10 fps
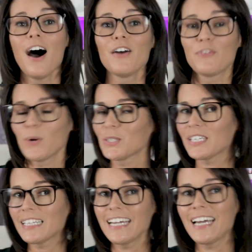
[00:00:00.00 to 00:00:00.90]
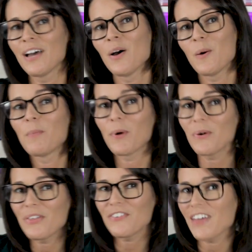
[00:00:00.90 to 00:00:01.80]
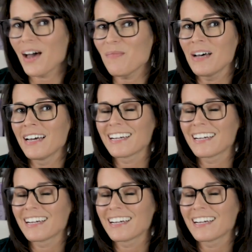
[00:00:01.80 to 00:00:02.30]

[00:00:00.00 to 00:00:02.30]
Unfortunately, both of them